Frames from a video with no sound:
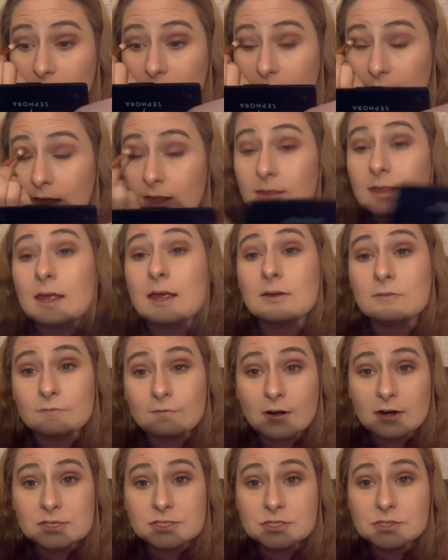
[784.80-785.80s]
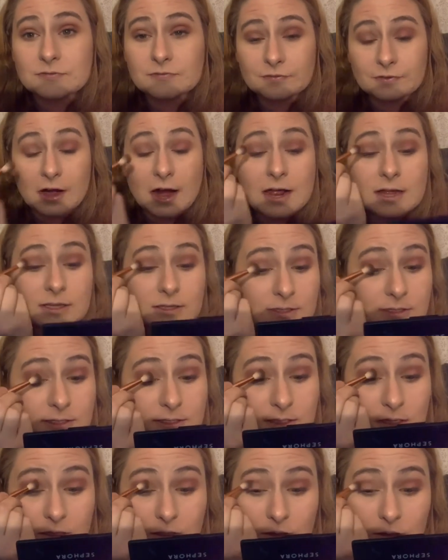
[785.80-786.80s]
and like friends of
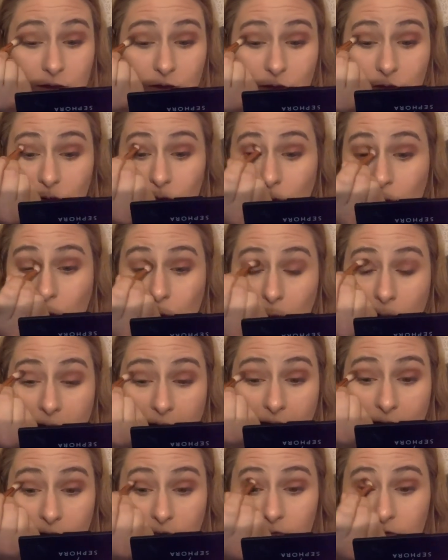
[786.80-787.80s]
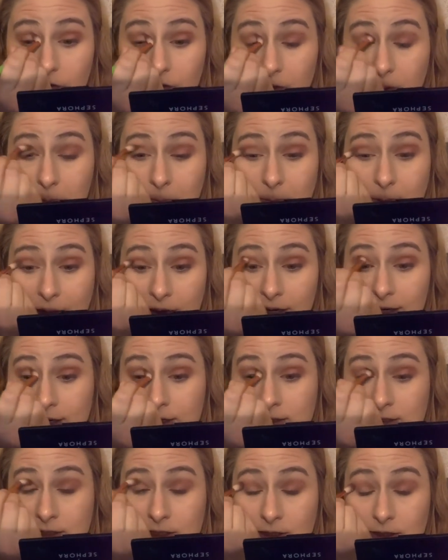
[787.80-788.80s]
friends who have been
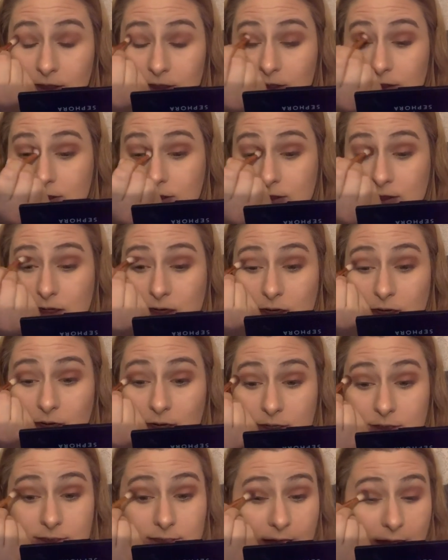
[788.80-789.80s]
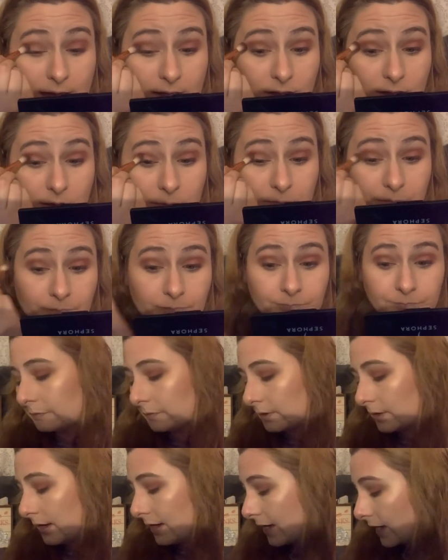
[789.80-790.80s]
into this asylum.
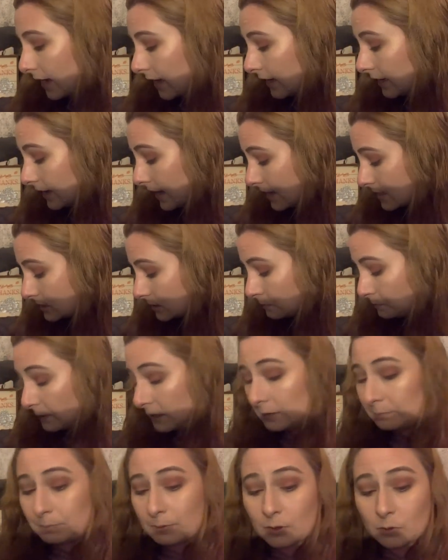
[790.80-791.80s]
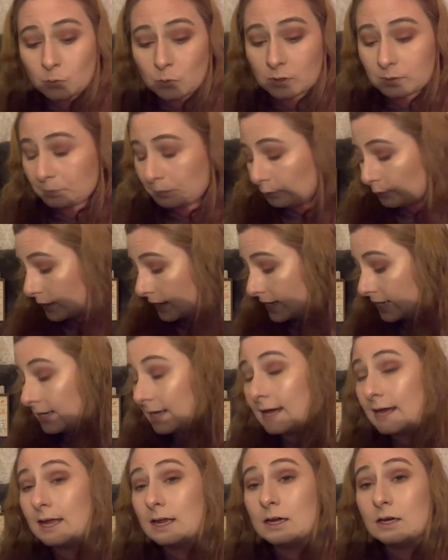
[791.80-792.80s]
I guess people would break
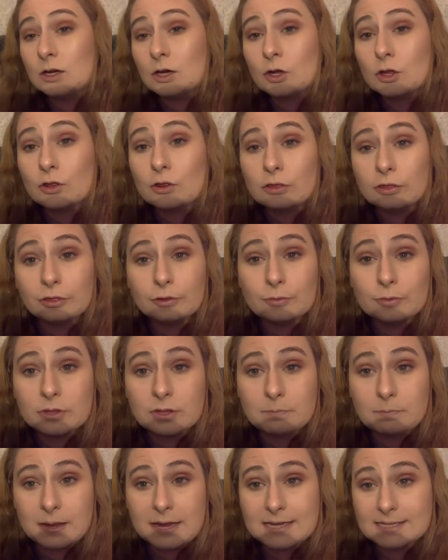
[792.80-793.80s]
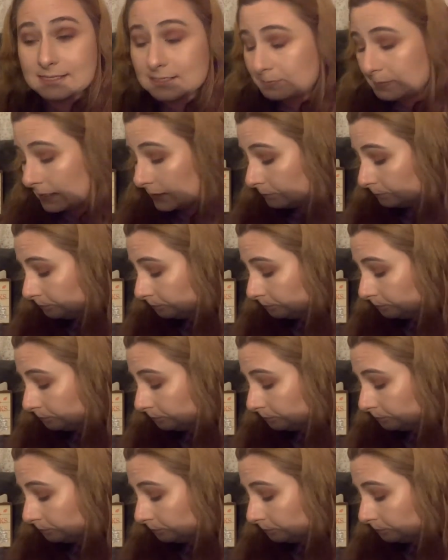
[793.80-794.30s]
in through the basement.